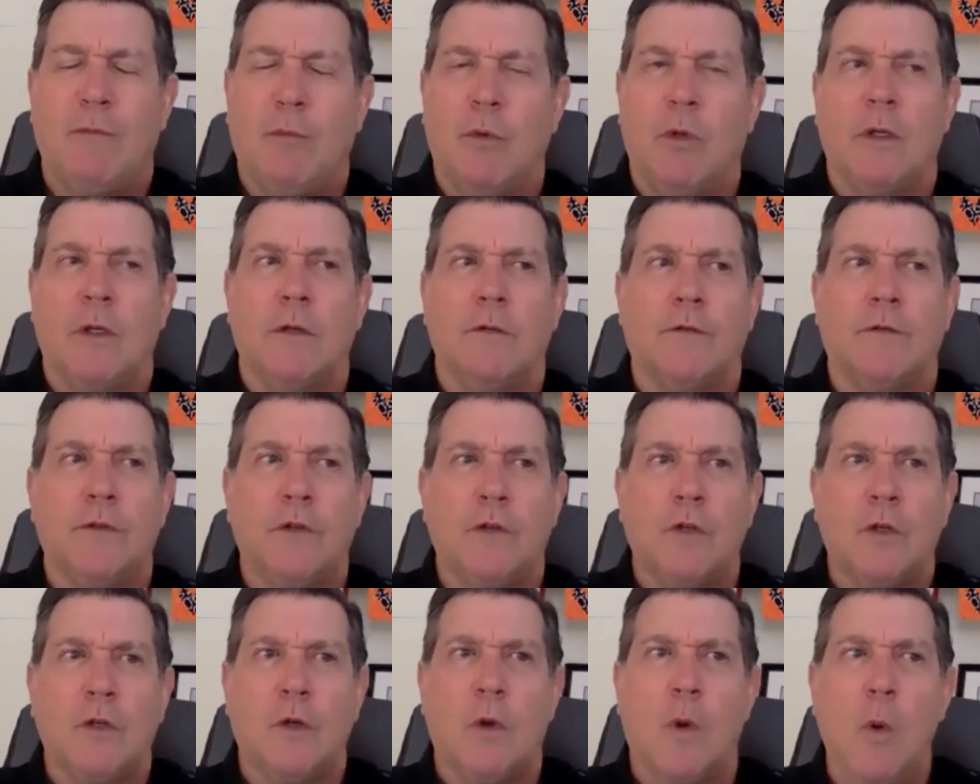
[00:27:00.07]
well, of
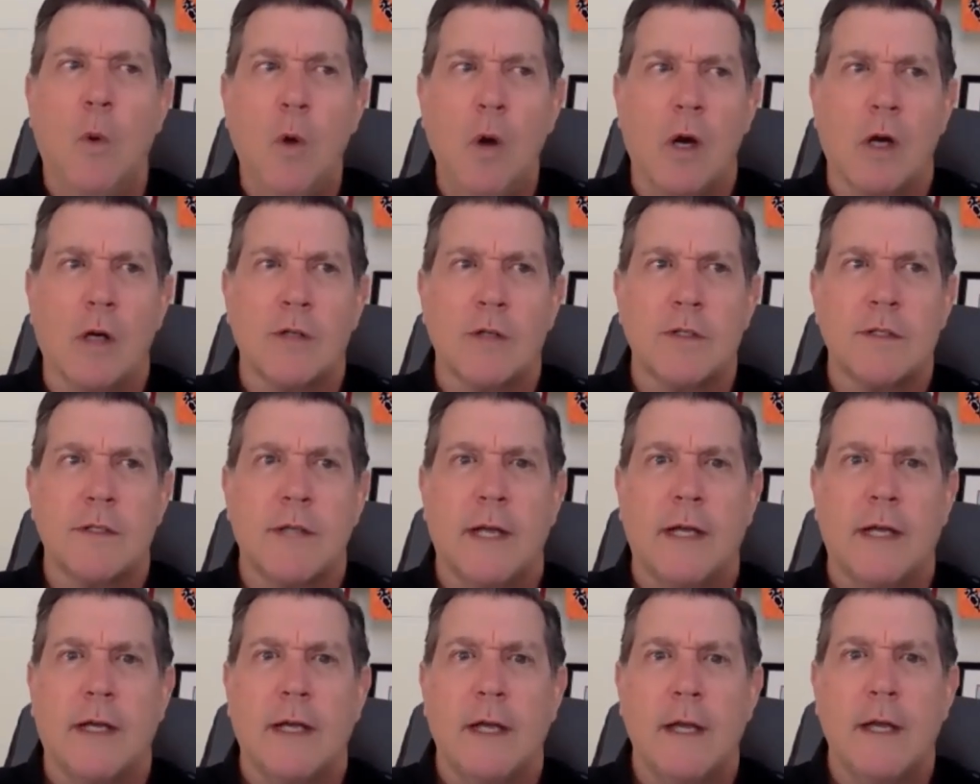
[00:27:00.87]
course,
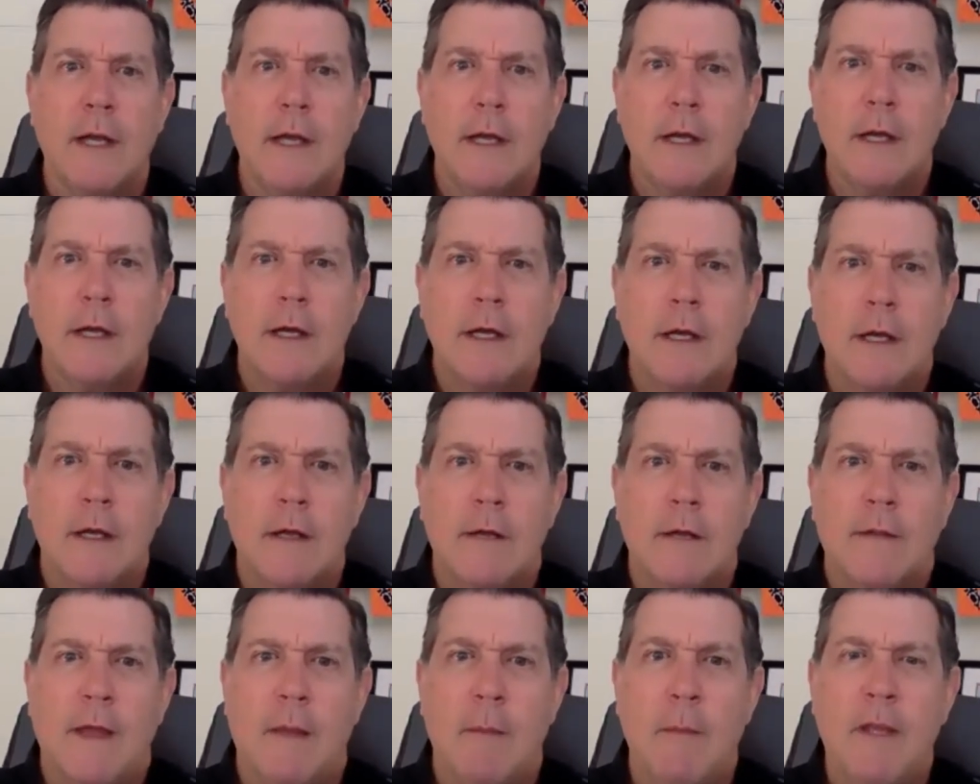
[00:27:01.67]
like
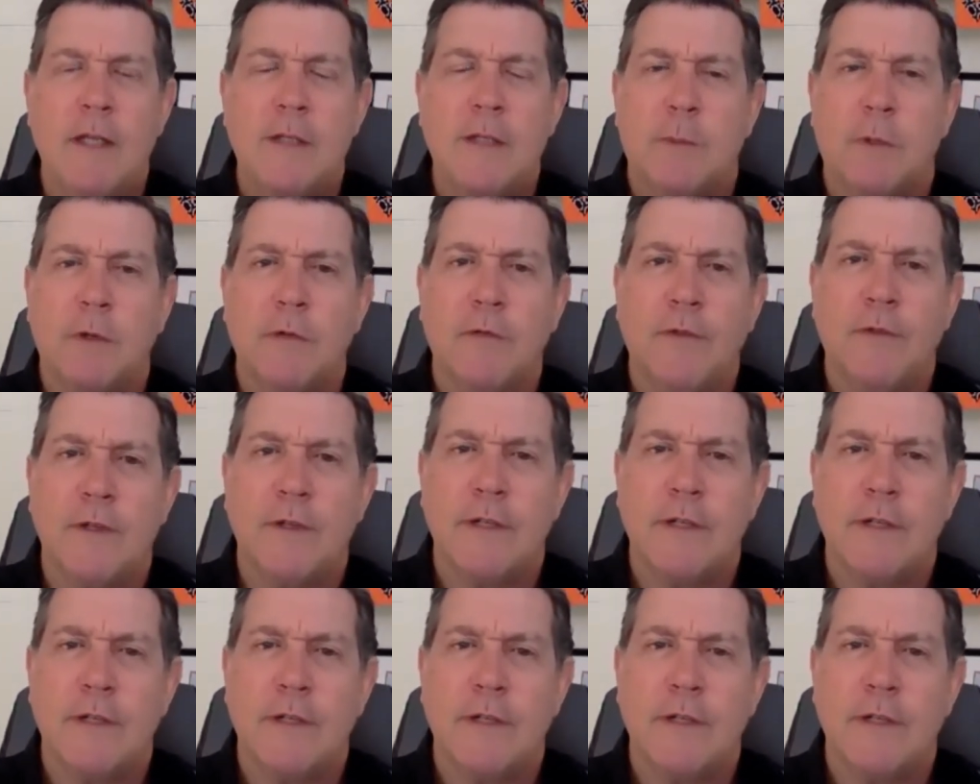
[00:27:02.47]
that makes perfect,